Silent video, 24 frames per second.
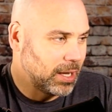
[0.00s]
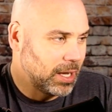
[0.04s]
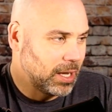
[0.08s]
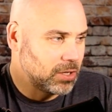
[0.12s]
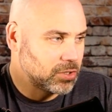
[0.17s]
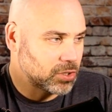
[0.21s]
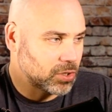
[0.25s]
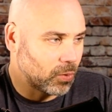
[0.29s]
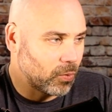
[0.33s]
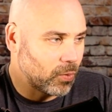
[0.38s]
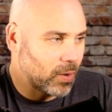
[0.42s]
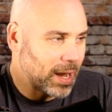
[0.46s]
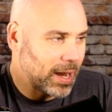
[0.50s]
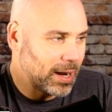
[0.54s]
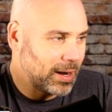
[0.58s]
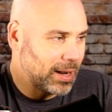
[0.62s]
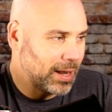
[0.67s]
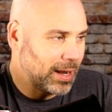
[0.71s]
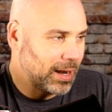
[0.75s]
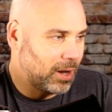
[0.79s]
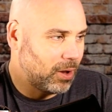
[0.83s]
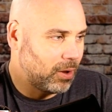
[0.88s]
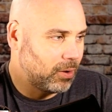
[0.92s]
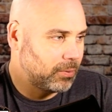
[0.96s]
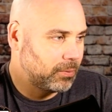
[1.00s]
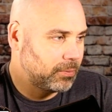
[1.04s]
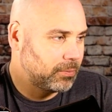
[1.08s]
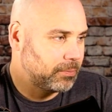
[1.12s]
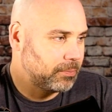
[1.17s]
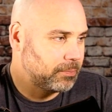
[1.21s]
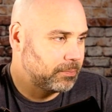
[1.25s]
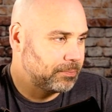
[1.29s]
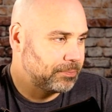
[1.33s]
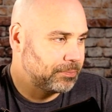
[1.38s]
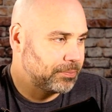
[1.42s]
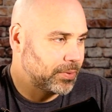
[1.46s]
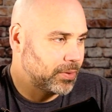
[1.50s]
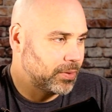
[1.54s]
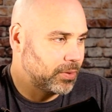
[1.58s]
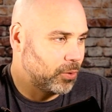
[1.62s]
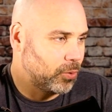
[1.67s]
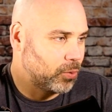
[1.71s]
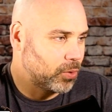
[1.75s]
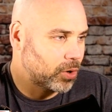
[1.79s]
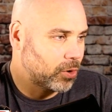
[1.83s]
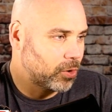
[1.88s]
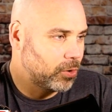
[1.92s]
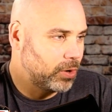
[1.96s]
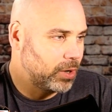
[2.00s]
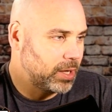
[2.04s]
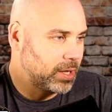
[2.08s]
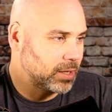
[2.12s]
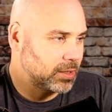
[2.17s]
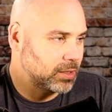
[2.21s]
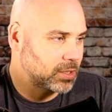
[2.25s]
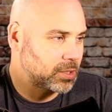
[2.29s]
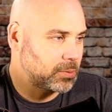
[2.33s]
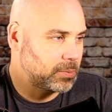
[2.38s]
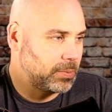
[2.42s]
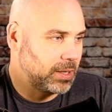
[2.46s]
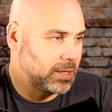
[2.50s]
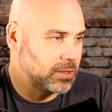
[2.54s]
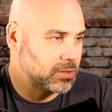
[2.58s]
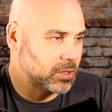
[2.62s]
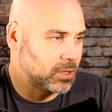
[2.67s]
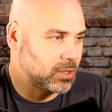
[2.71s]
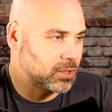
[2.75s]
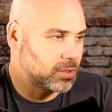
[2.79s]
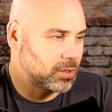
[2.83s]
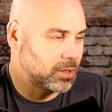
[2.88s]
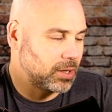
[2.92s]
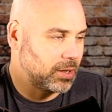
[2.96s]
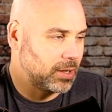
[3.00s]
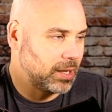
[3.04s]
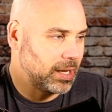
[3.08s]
So right now, the recruiting expenses